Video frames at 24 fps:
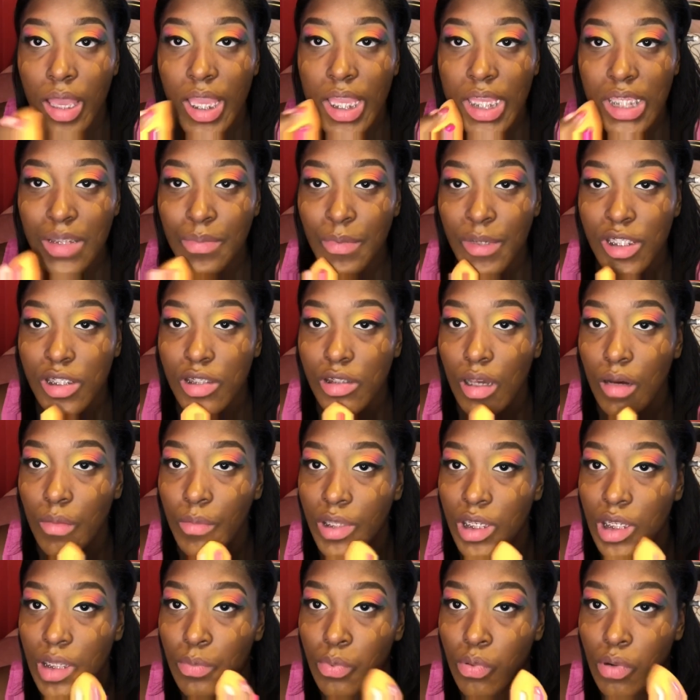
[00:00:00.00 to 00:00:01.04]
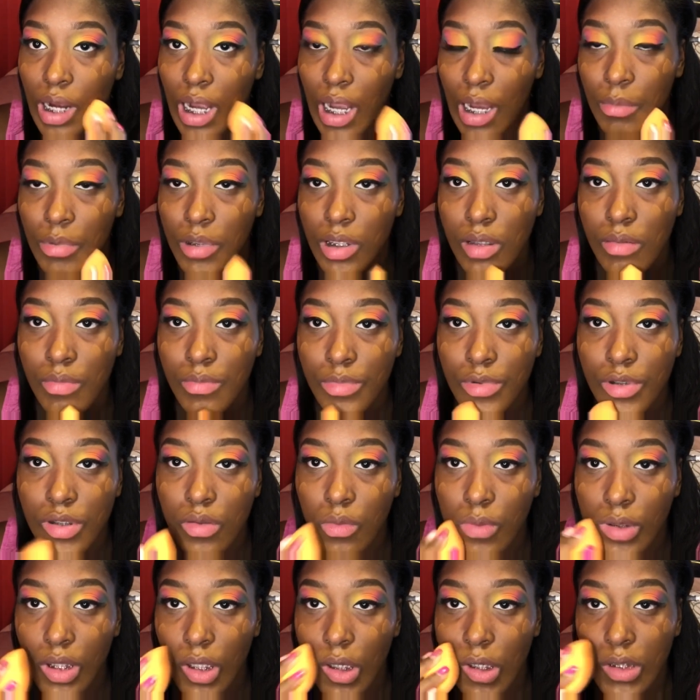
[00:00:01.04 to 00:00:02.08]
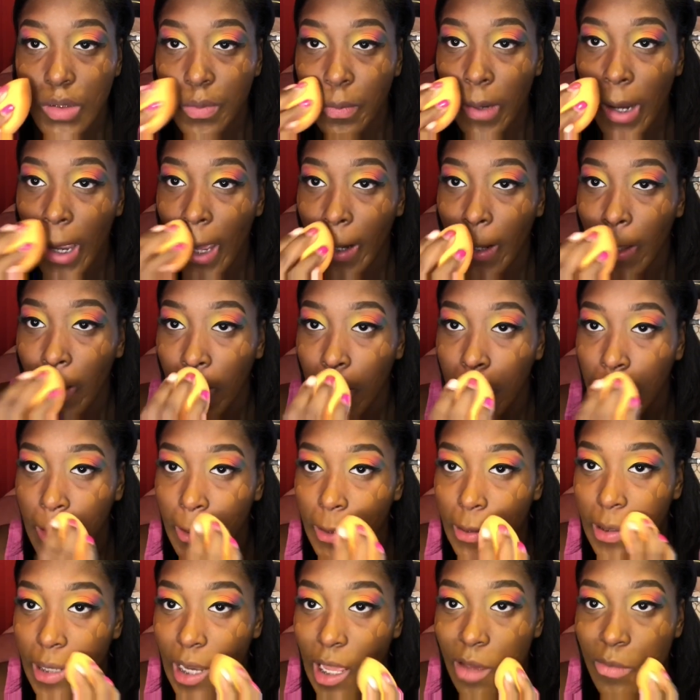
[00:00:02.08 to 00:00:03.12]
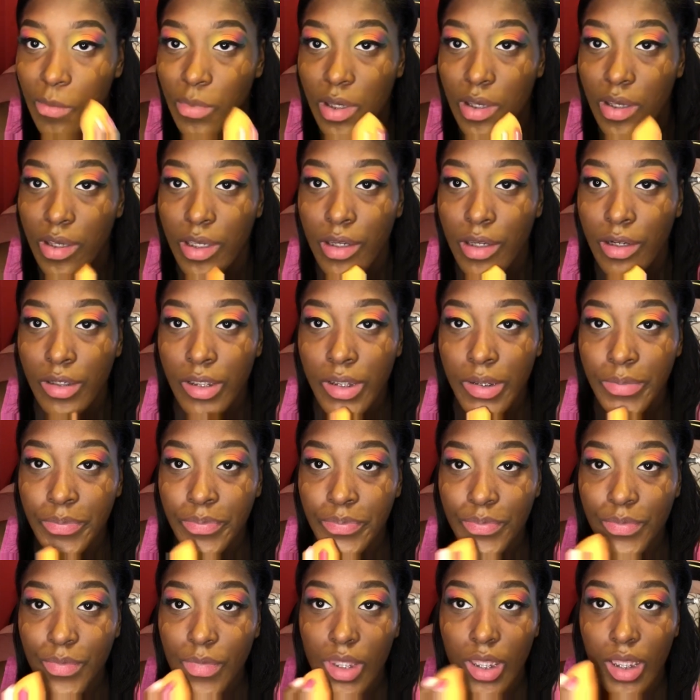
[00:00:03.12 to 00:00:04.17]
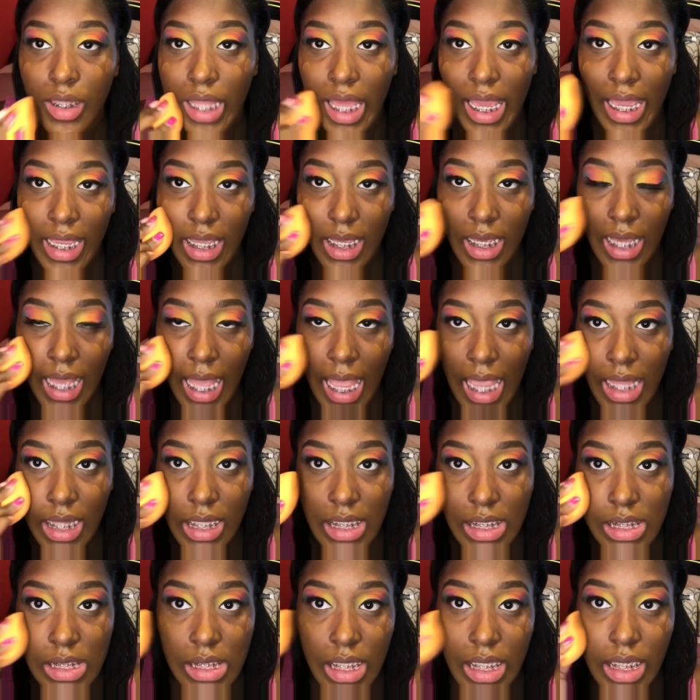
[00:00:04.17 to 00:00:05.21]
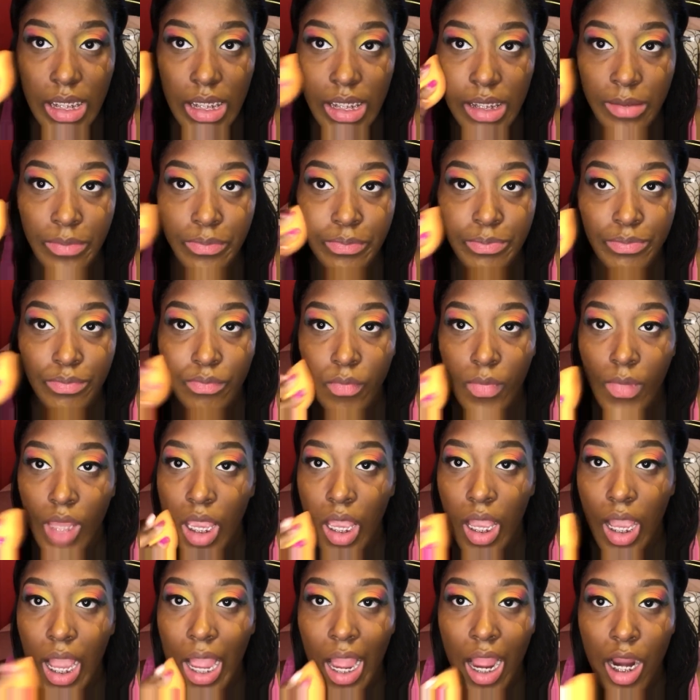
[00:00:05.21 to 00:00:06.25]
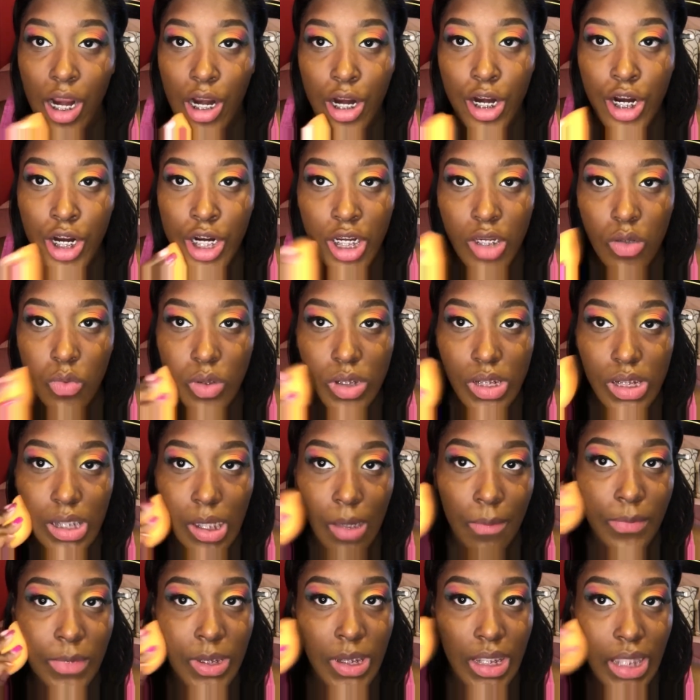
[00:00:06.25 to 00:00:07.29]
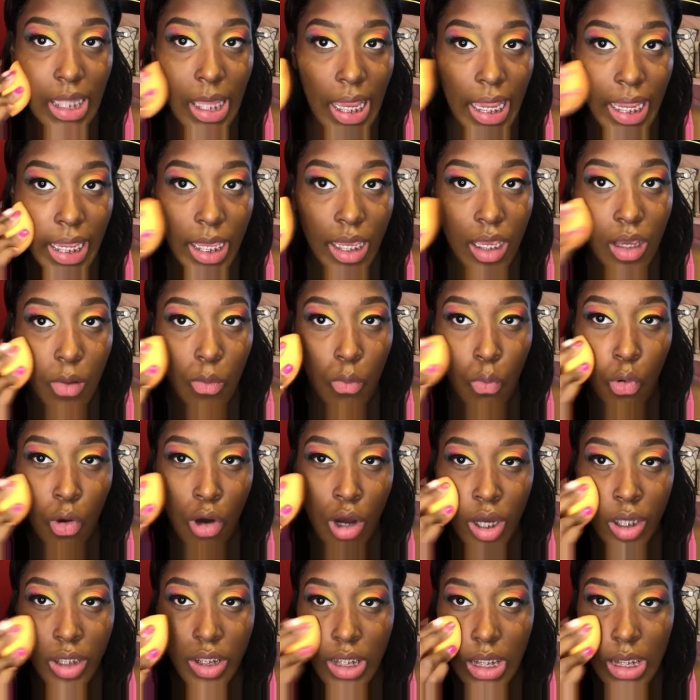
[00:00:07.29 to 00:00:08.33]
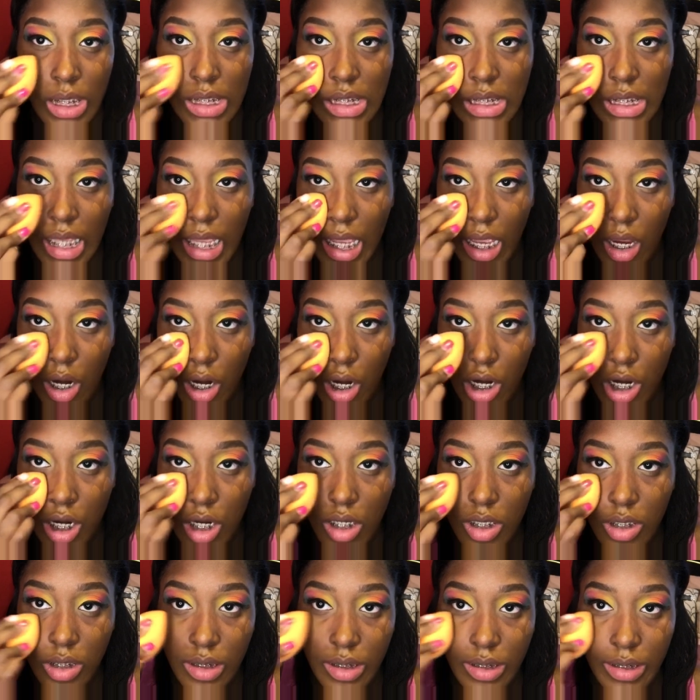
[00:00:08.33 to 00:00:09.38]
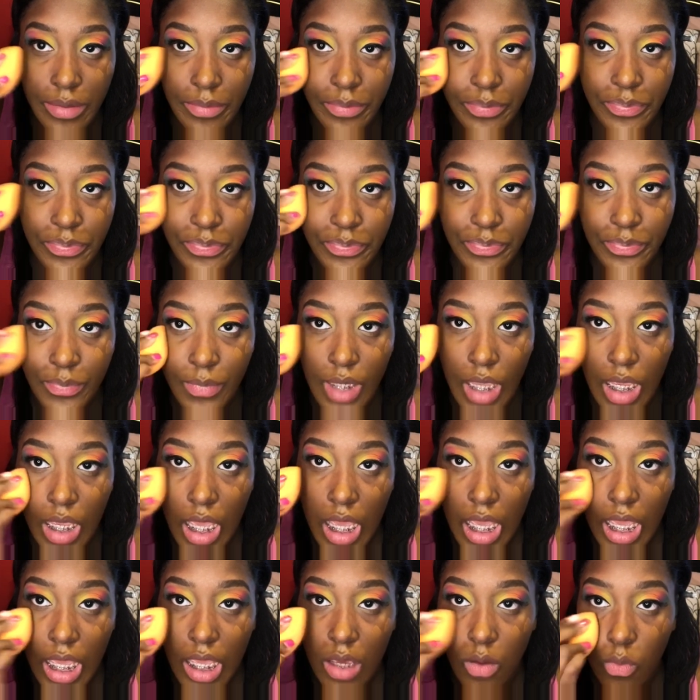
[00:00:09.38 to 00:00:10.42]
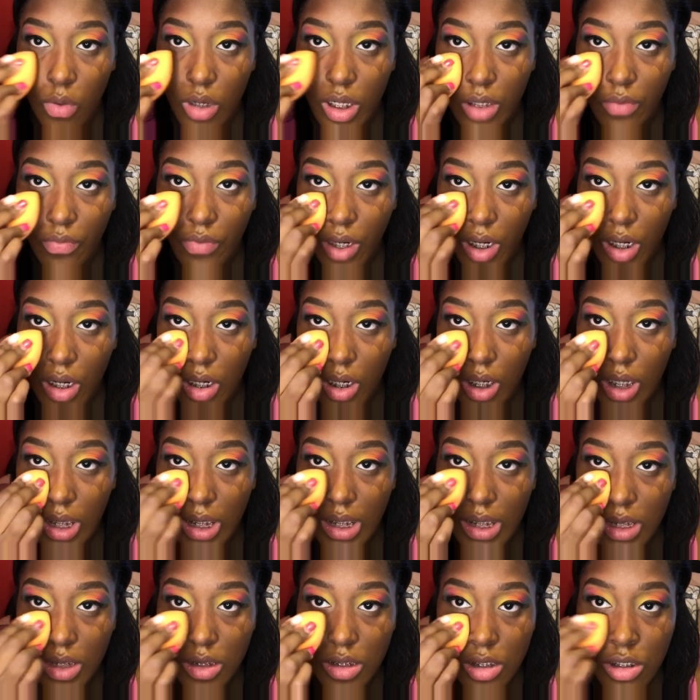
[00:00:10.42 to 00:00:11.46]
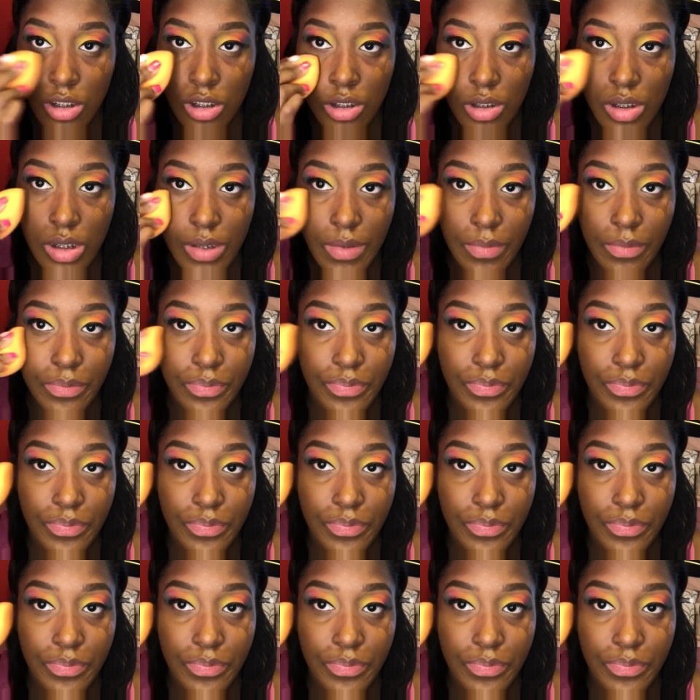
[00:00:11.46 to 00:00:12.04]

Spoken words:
it's been so many problems with those products that I've been hearing. Like Kylie Skin, I heard it was something like walnuts in her in one of her cleansers,